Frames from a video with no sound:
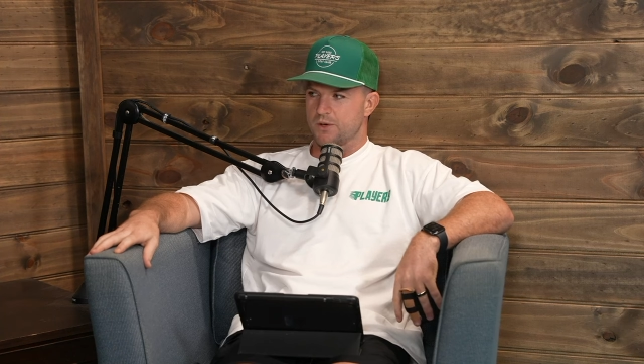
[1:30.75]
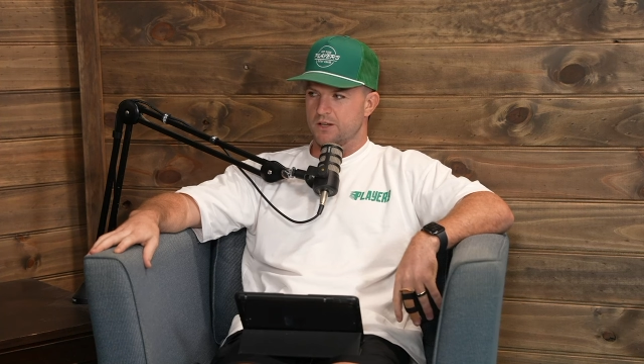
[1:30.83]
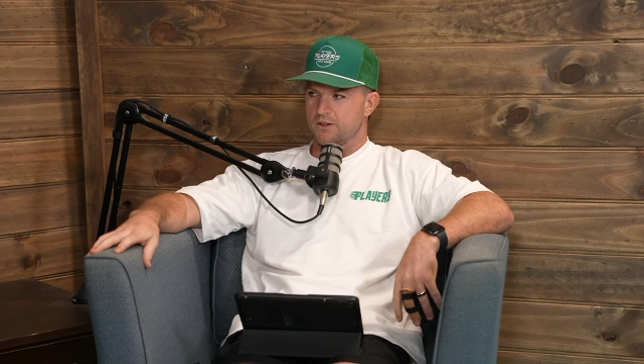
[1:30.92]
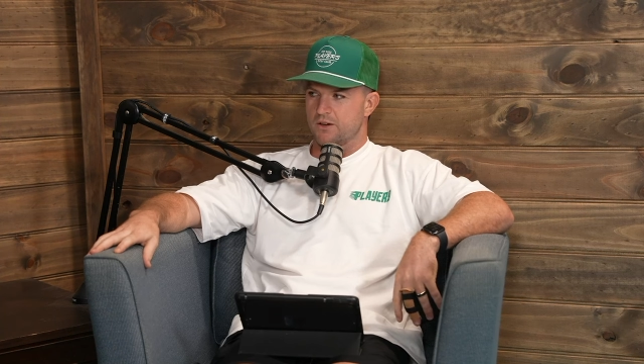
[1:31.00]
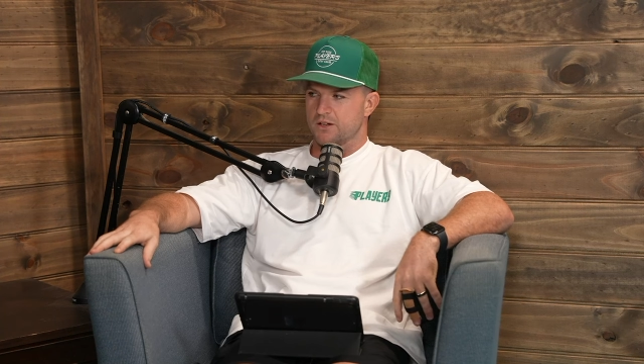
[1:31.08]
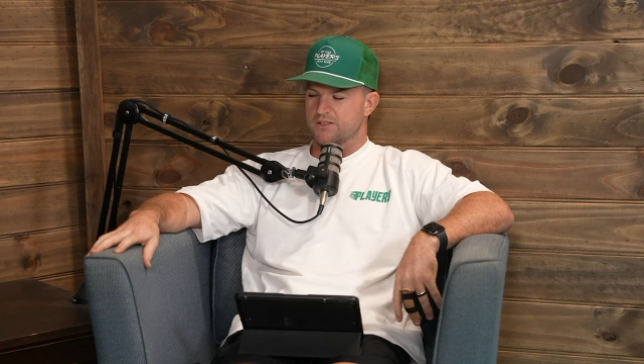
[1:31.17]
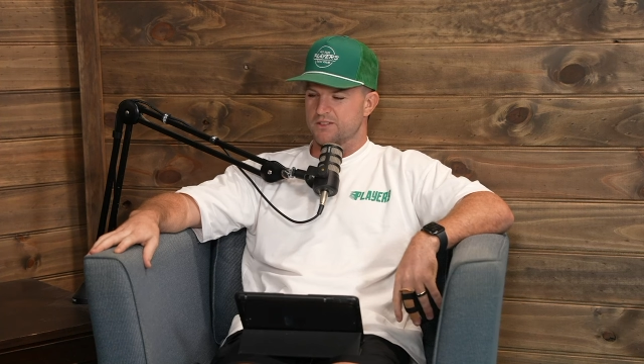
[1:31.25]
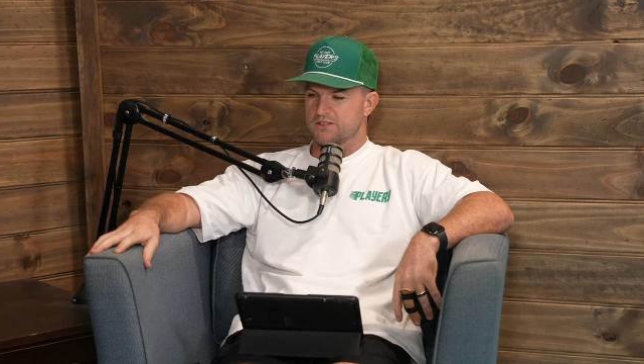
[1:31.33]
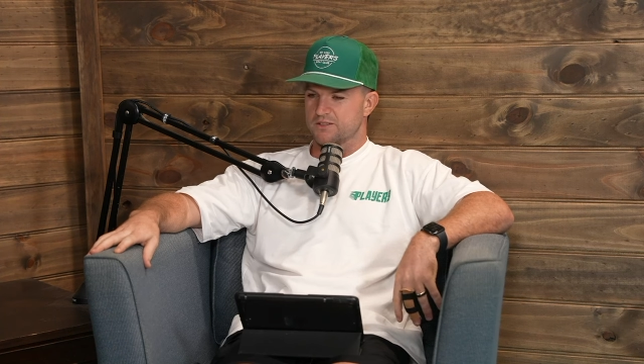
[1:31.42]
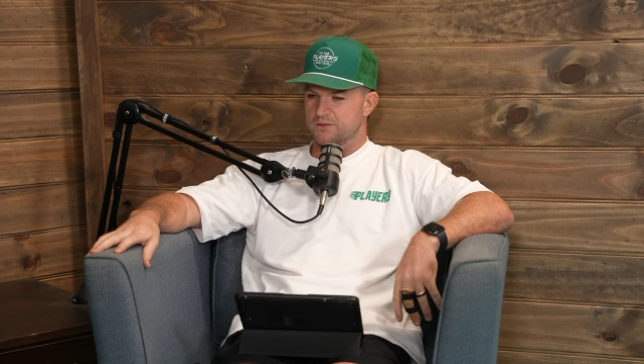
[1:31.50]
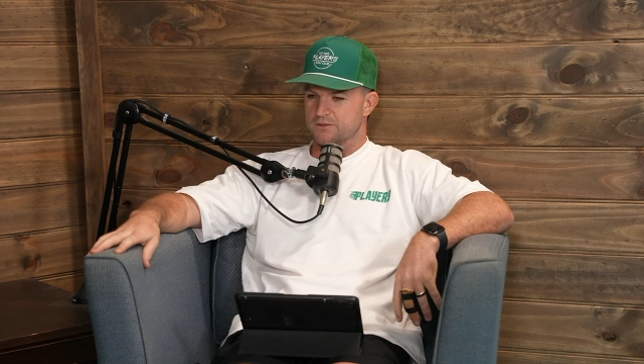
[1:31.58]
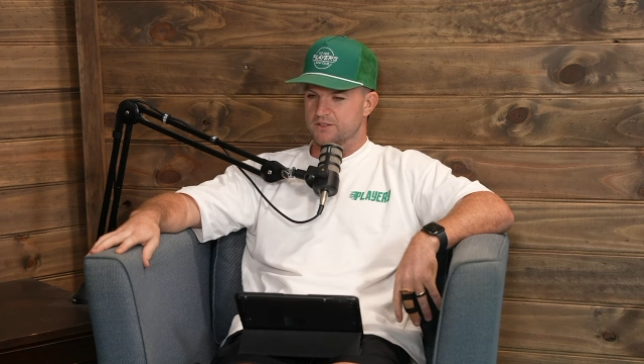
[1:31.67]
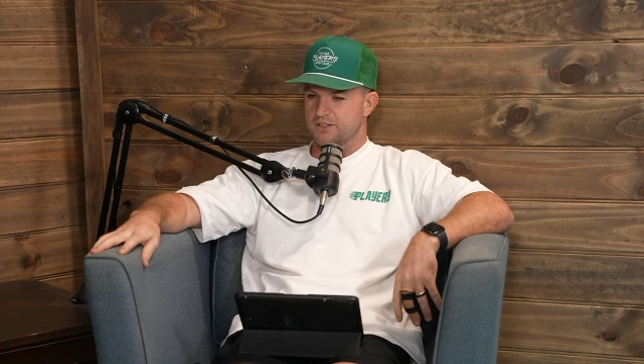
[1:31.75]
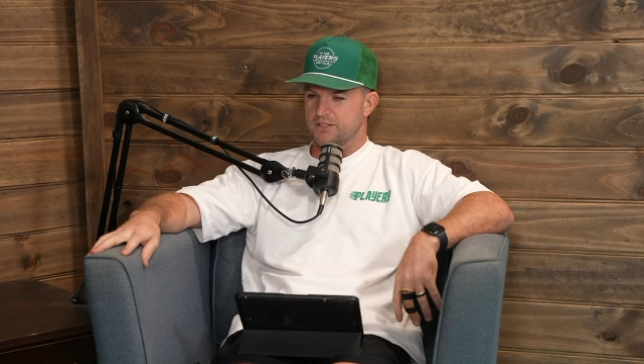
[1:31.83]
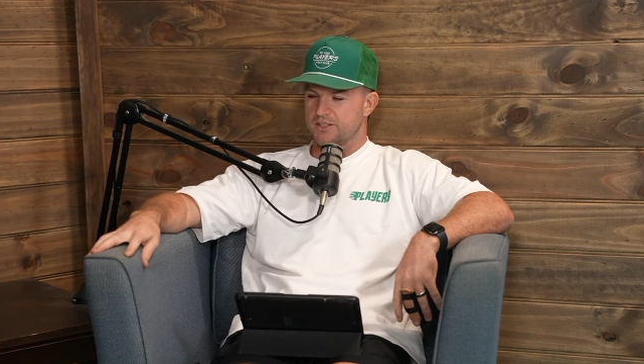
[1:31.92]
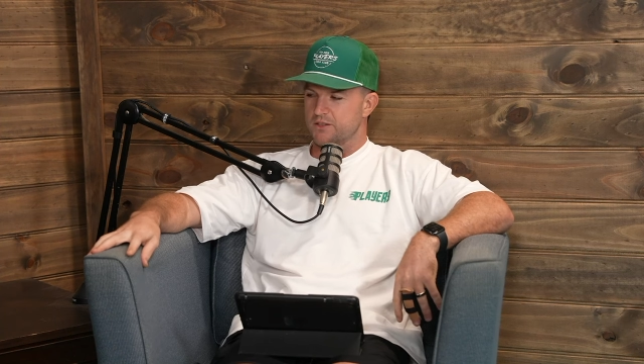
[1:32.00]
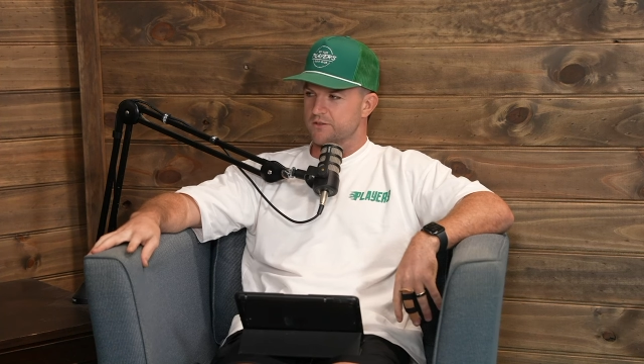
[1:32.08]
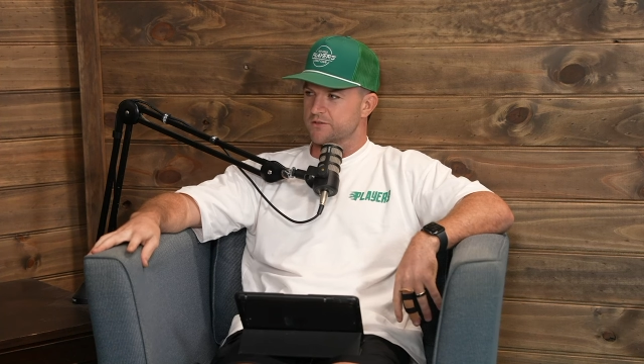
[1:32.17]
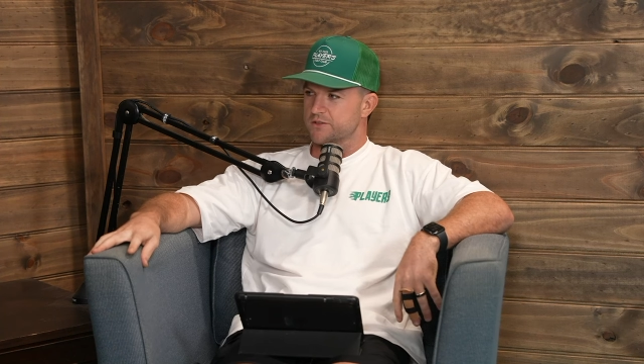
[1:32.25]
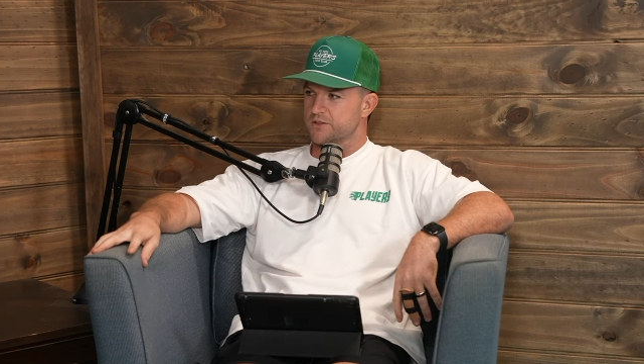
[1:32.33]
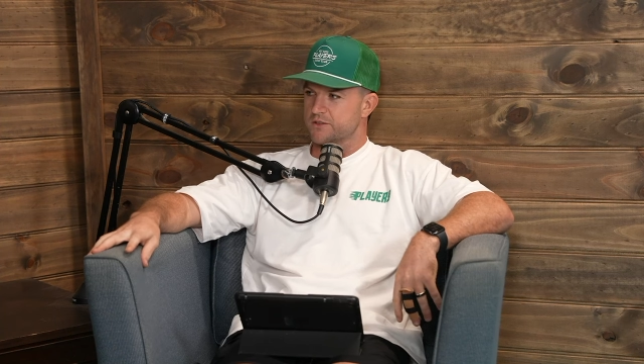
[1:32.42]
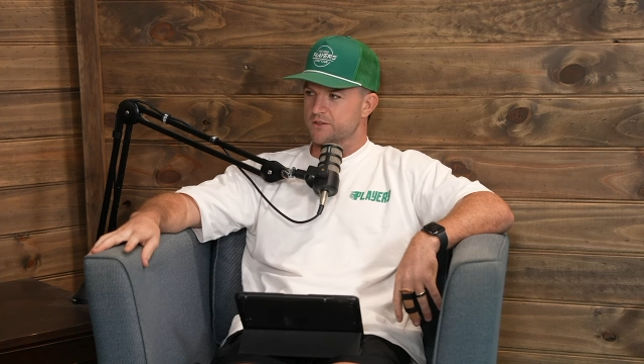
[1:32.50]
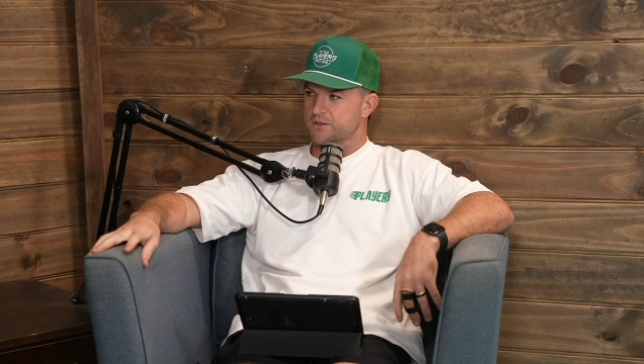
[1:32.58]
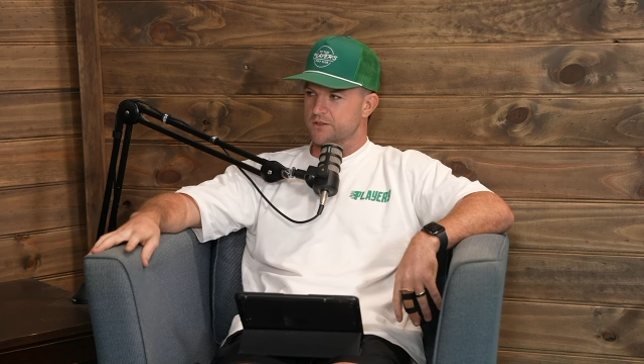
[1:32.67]
but like just a little sneaky. Well,
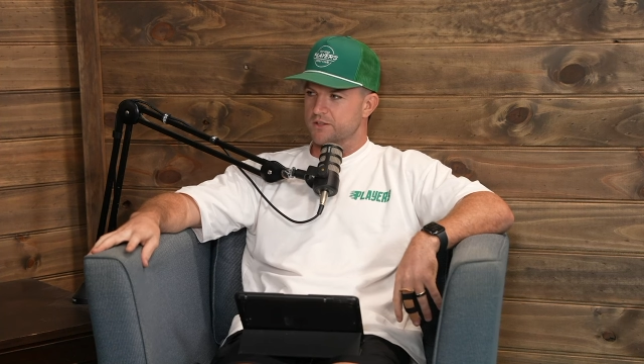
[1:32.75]
hybrid.